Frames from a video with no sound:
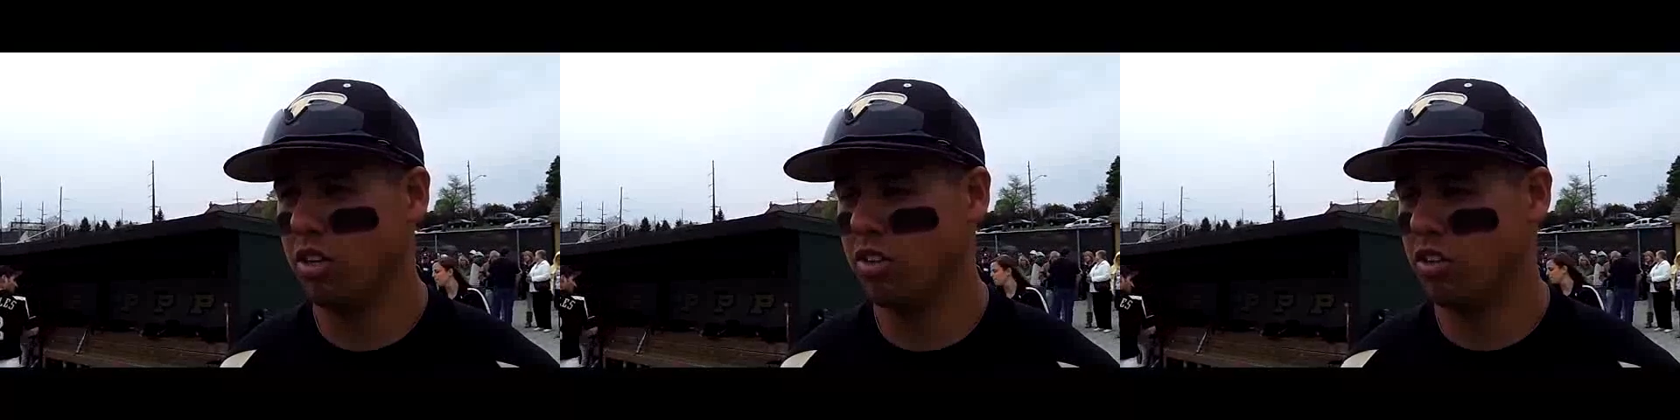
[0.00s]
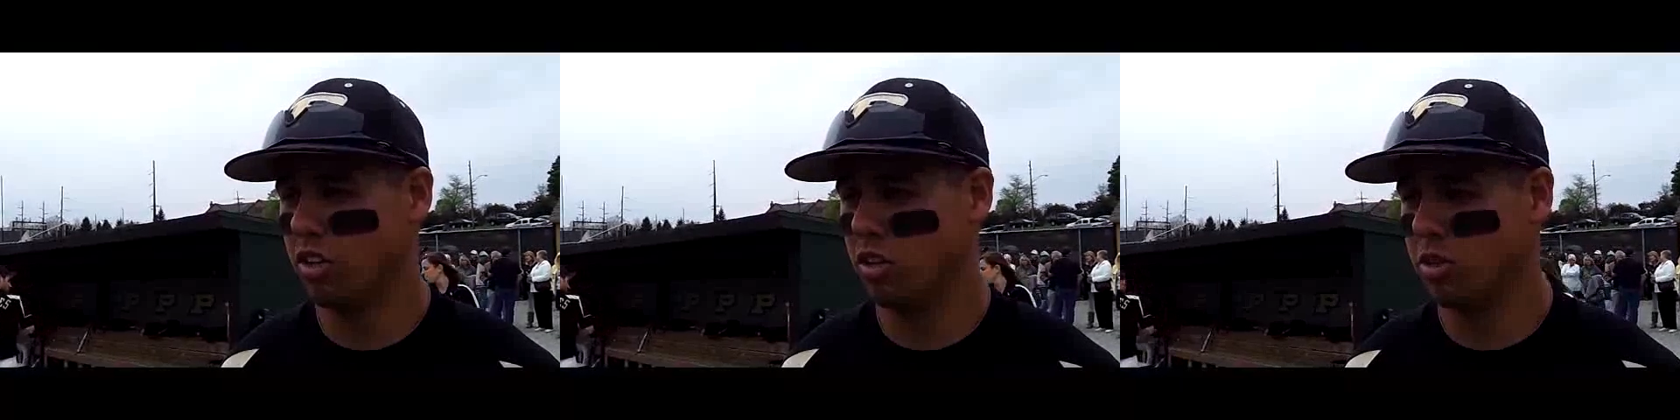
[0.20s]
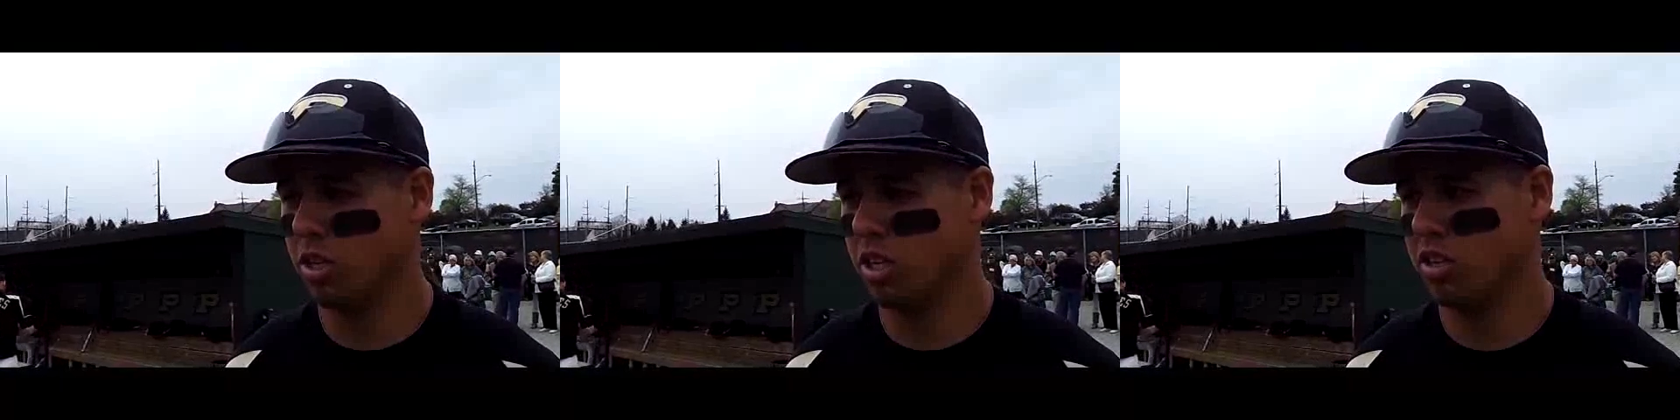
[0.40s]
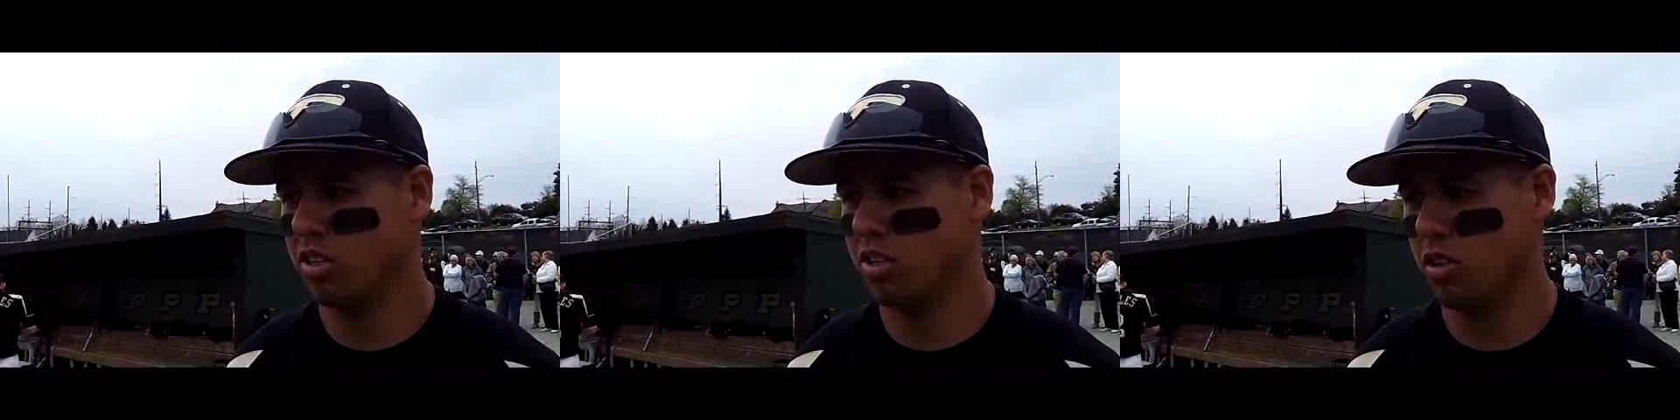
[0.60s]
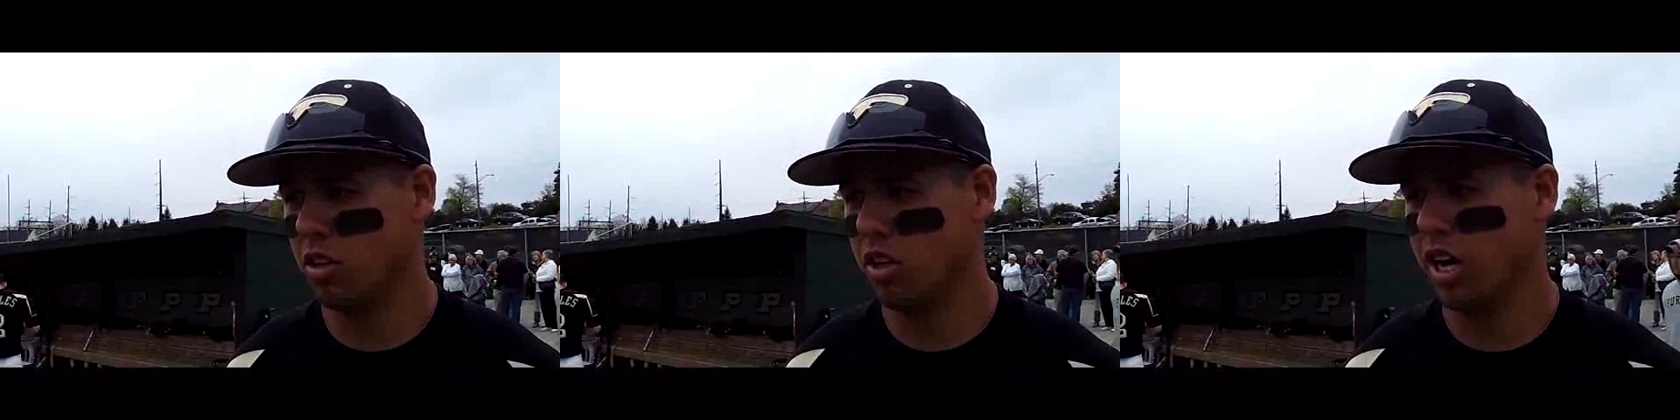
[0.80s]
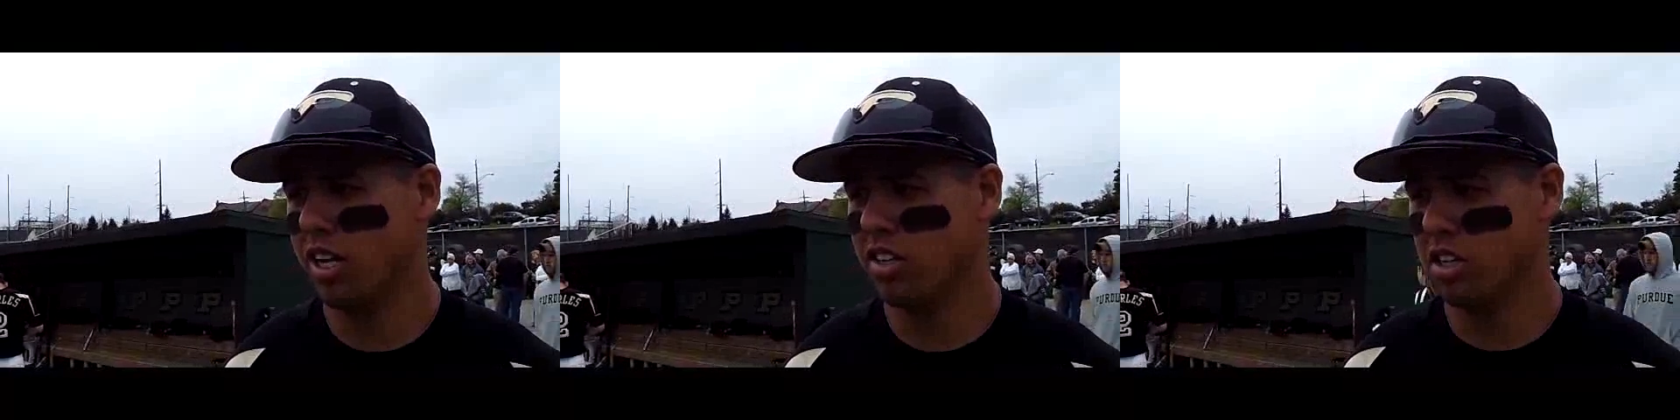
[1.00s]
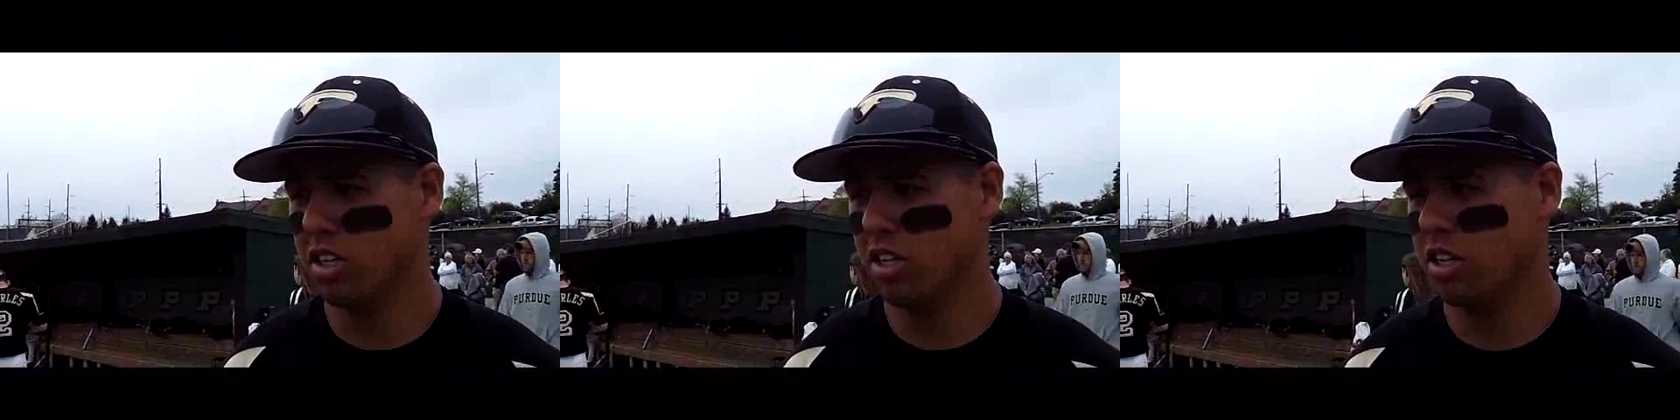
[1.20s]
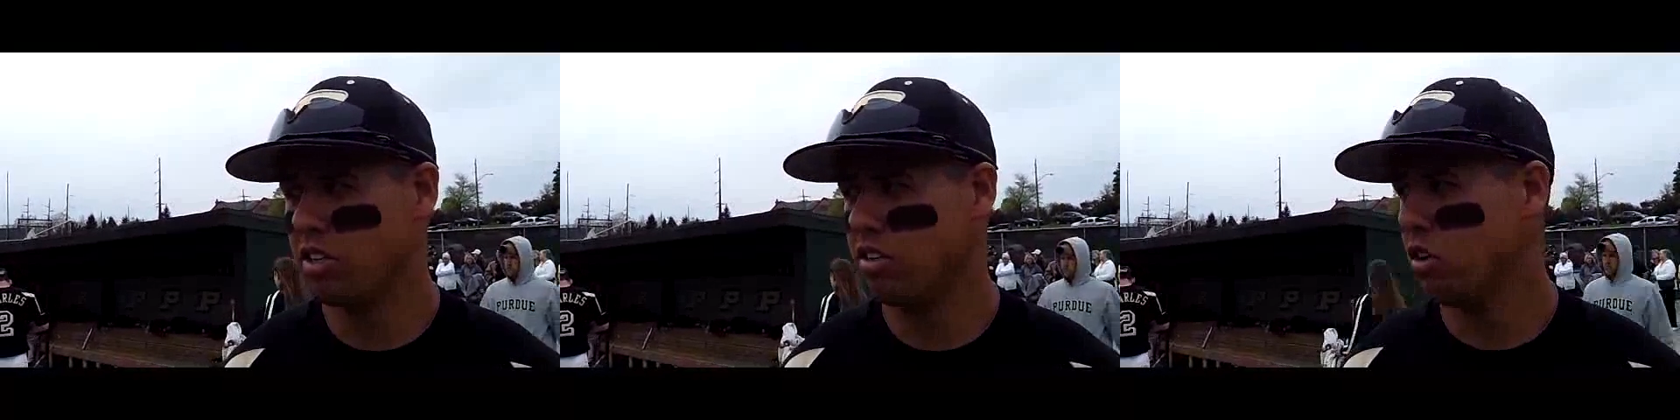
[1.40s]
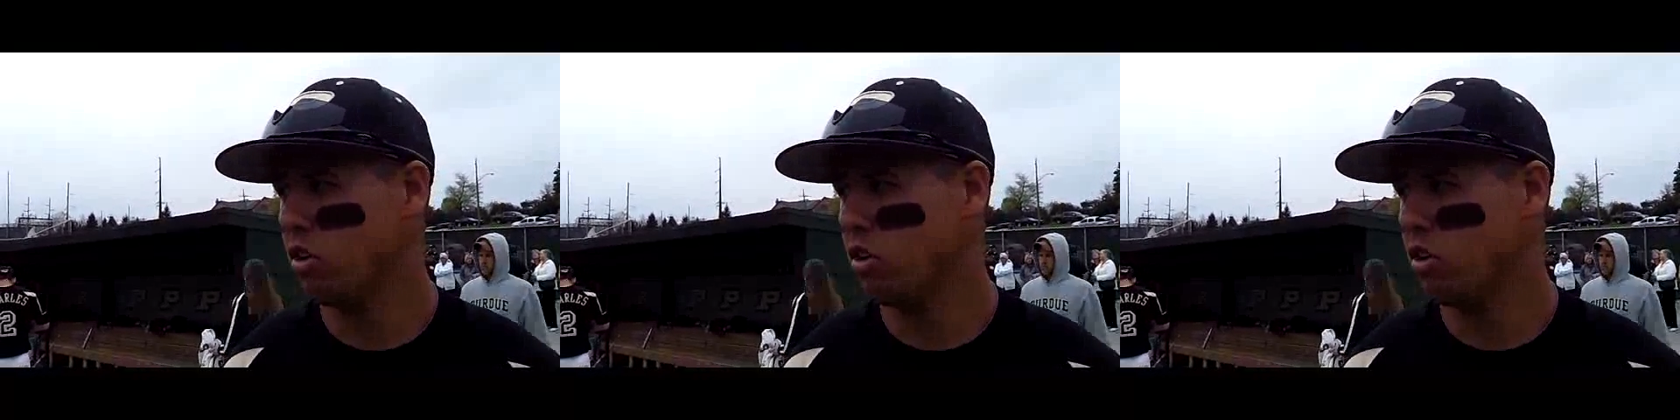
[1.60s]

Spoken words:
circumstances of the last inning.